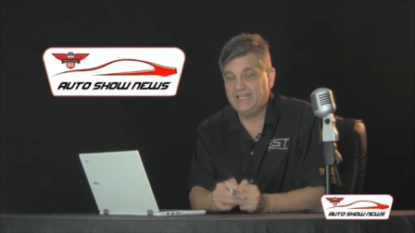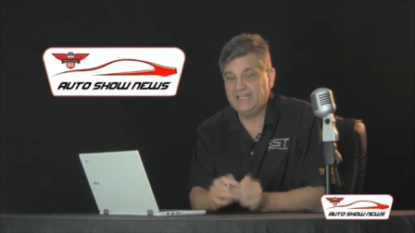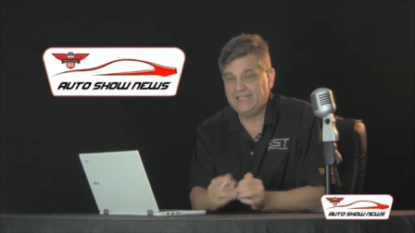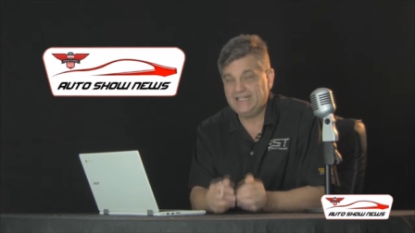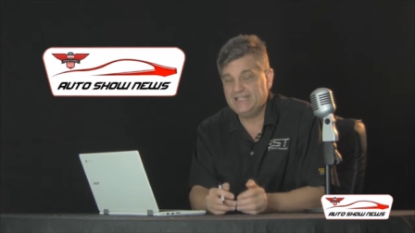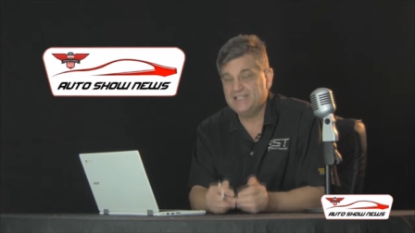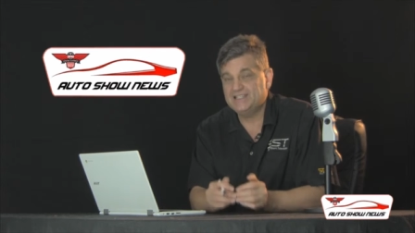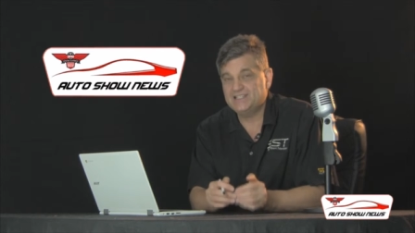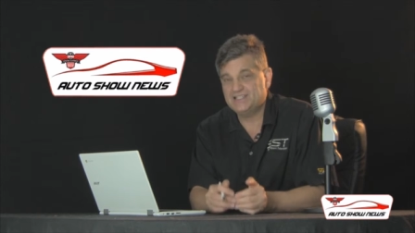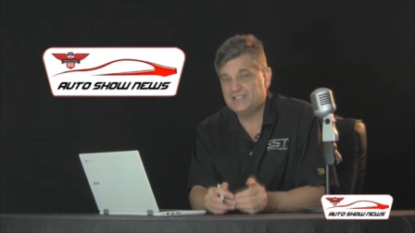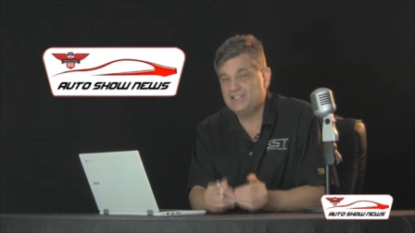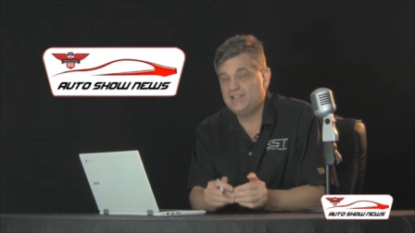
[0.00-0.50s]
It
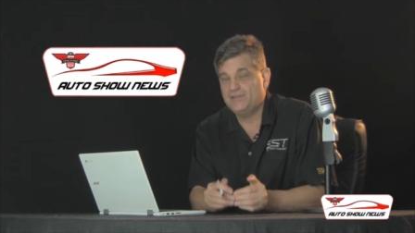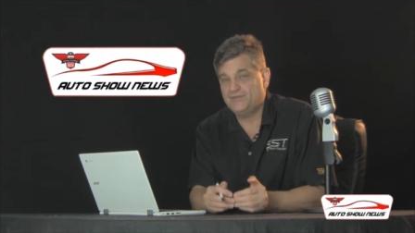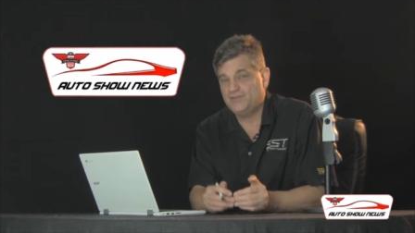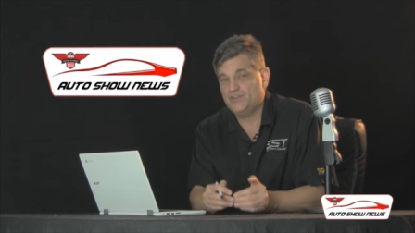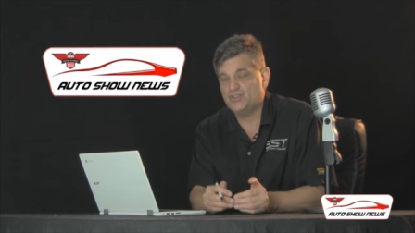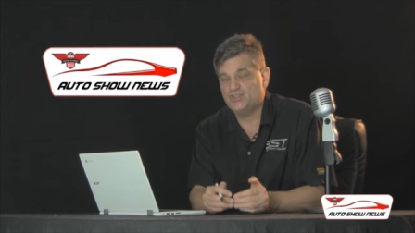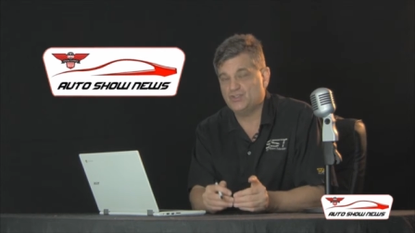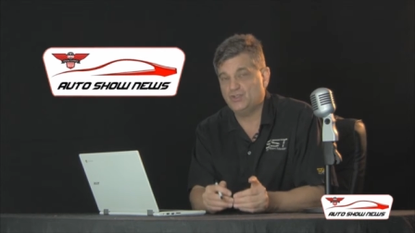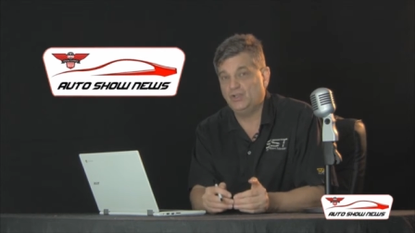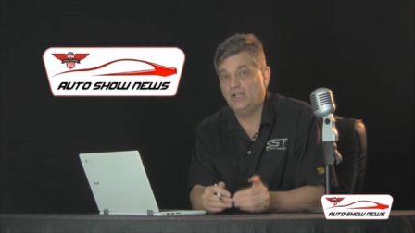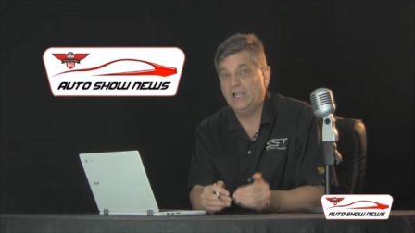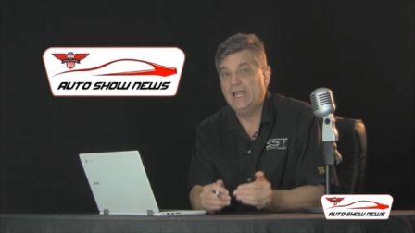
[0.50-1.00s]
is the
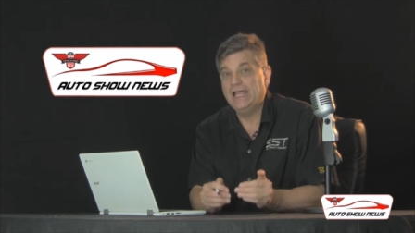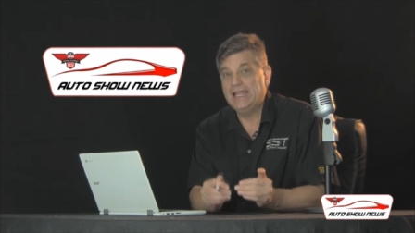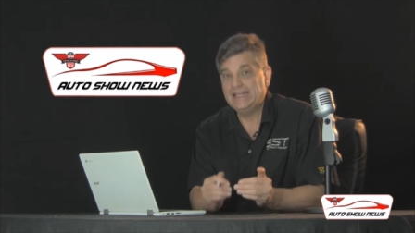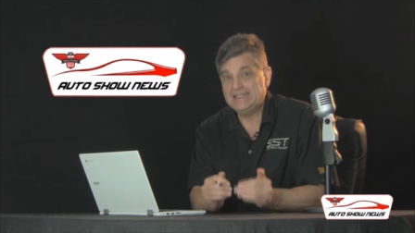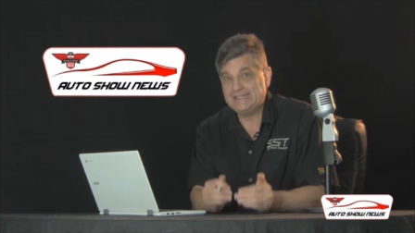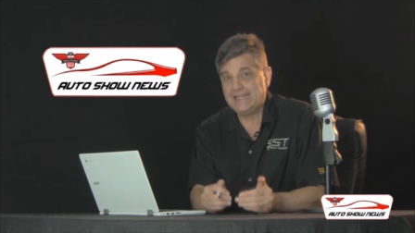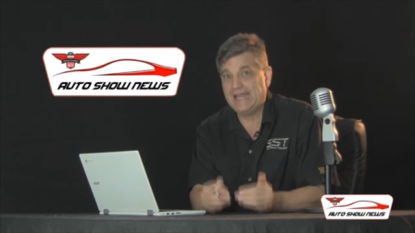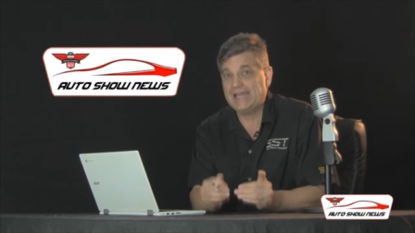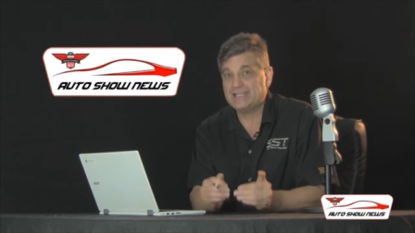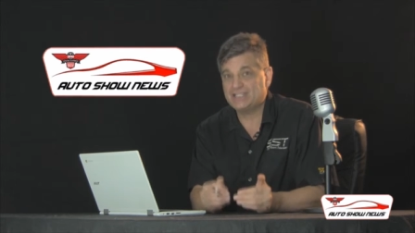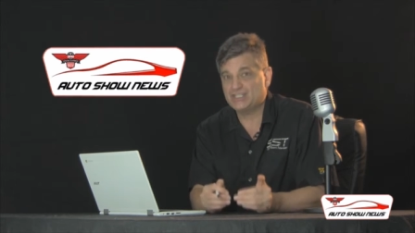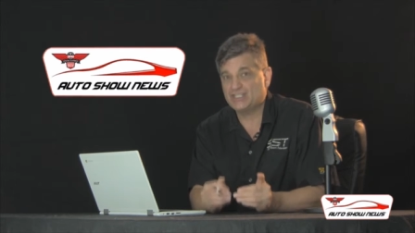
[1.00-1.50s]
official
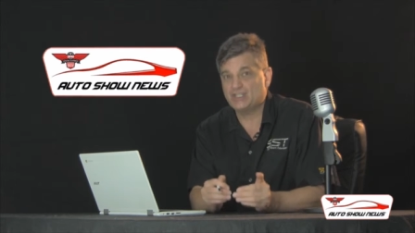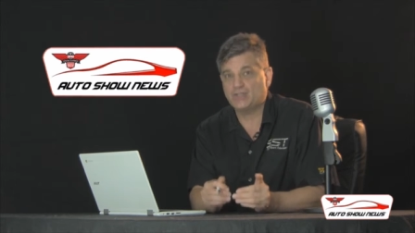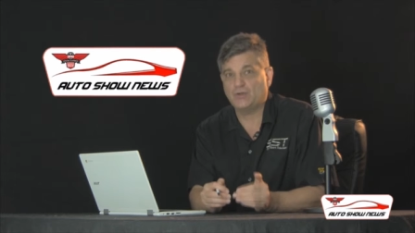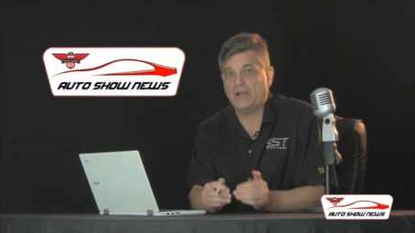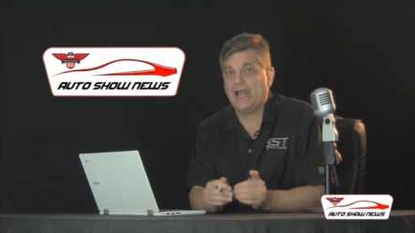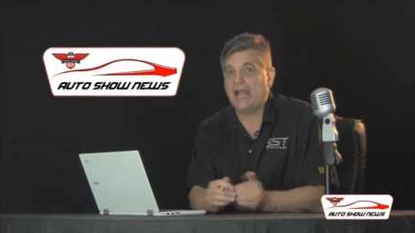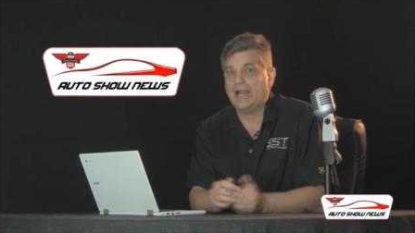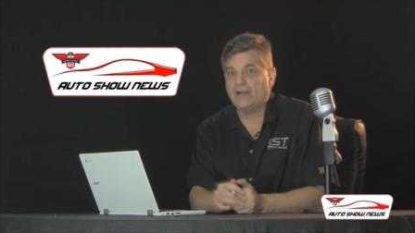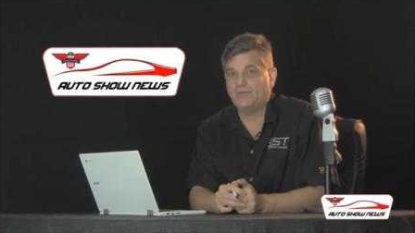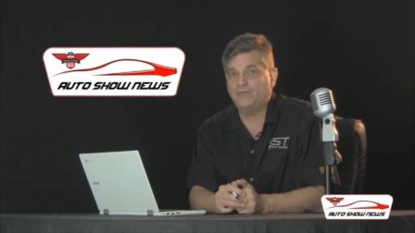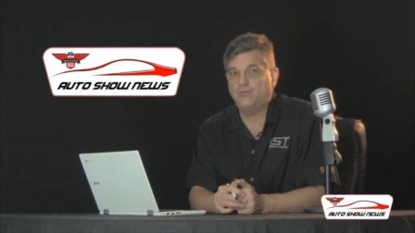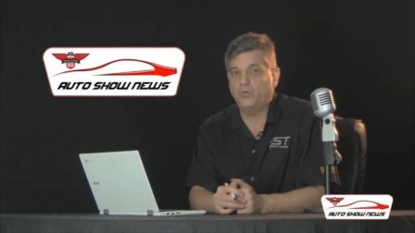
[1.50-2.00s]
test
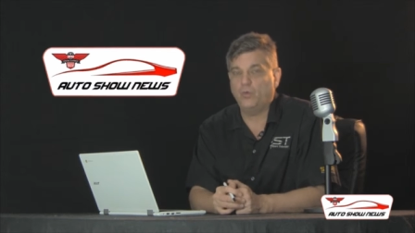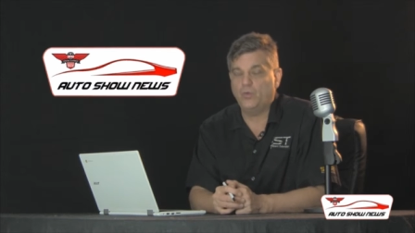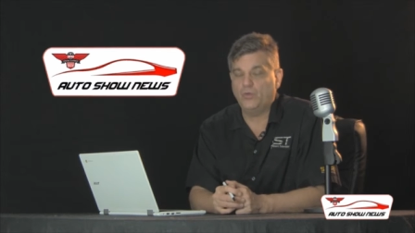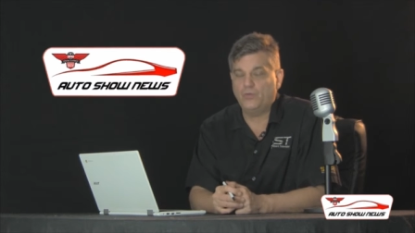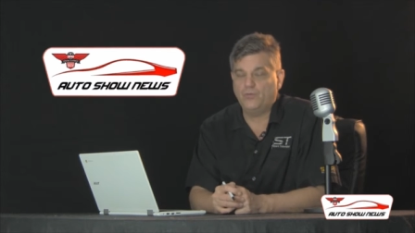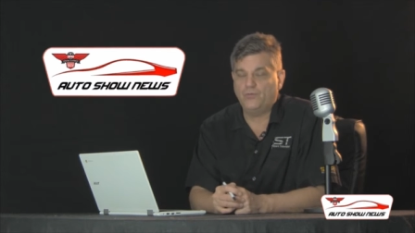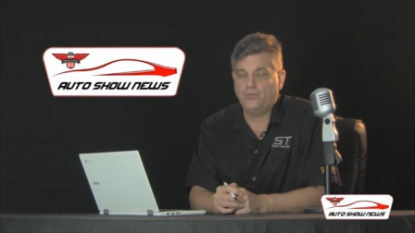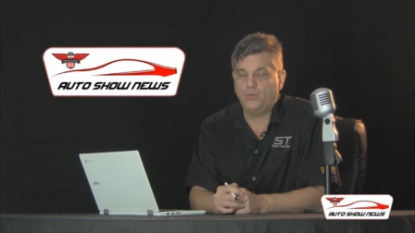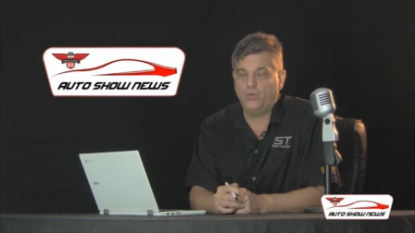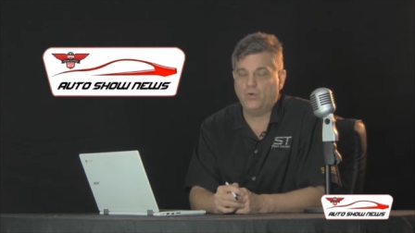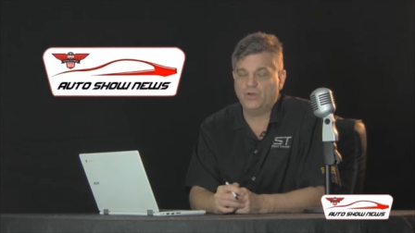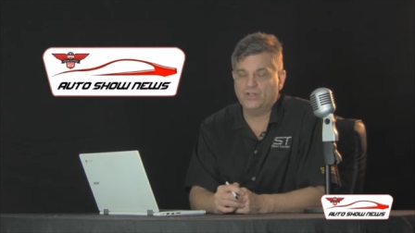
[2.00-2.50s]
track for
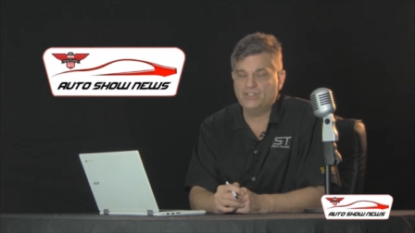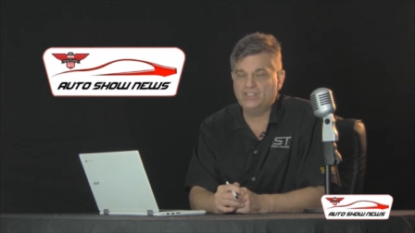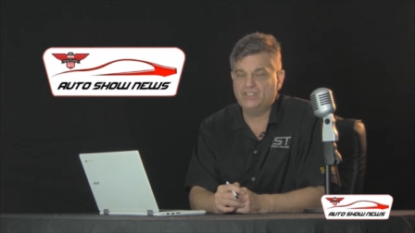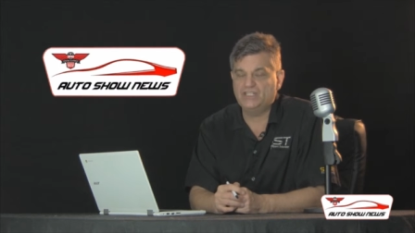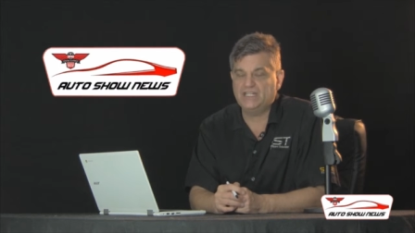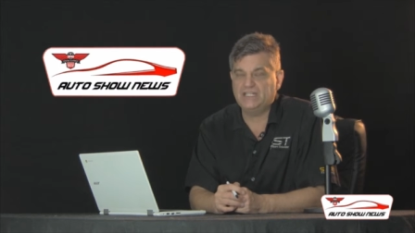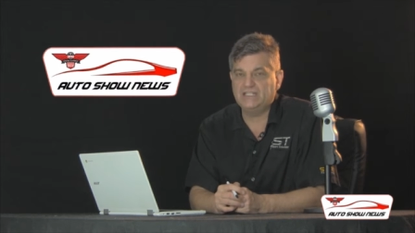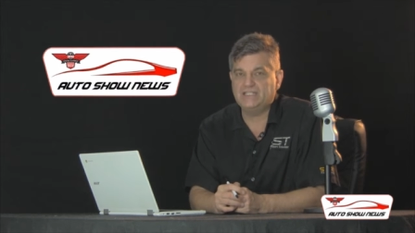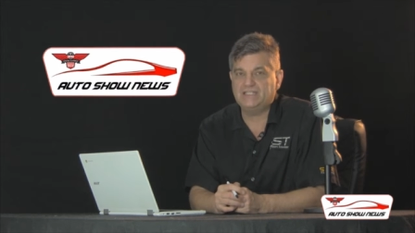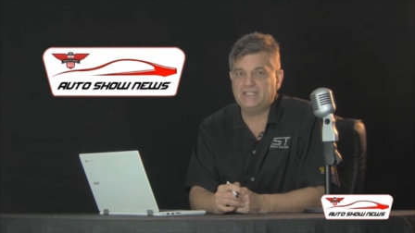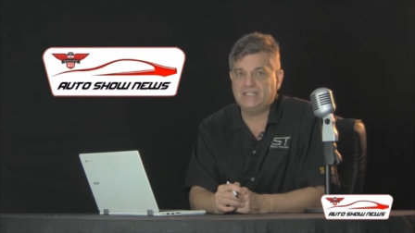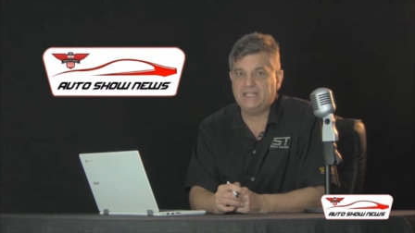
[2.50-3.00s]
the Ford
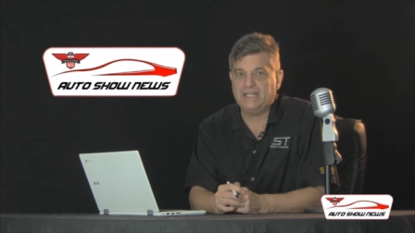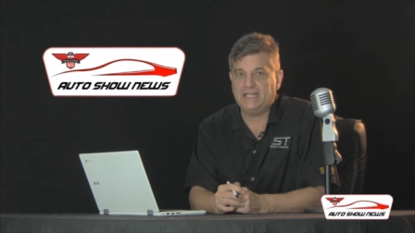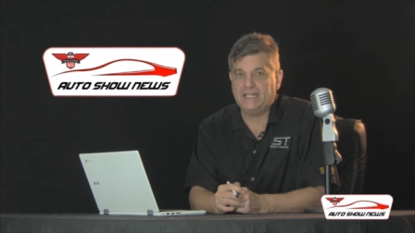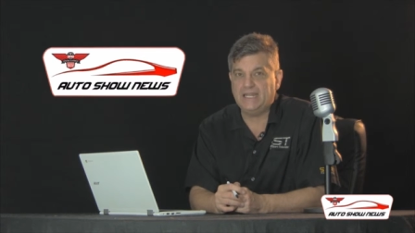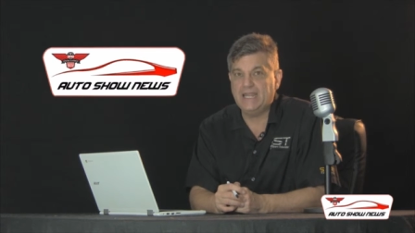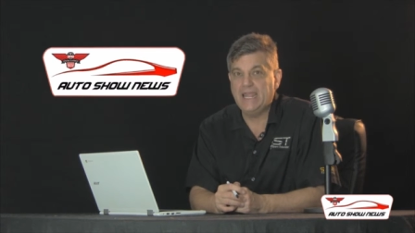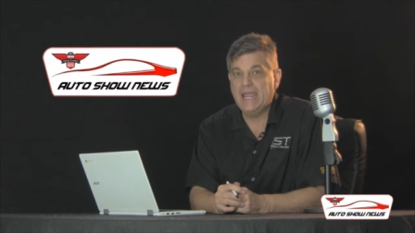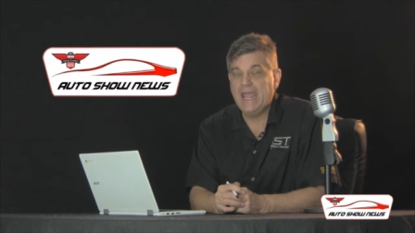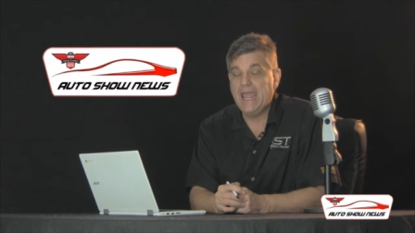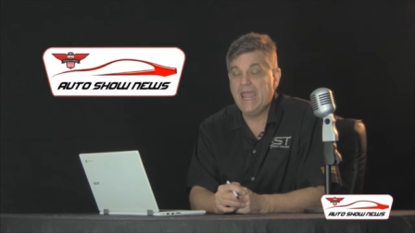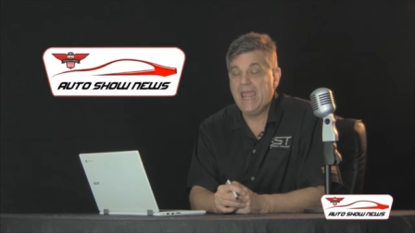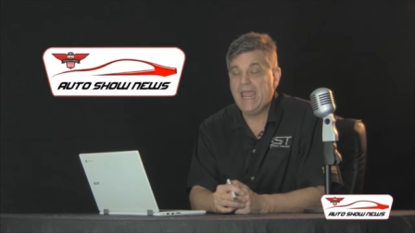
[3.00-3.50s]
GT.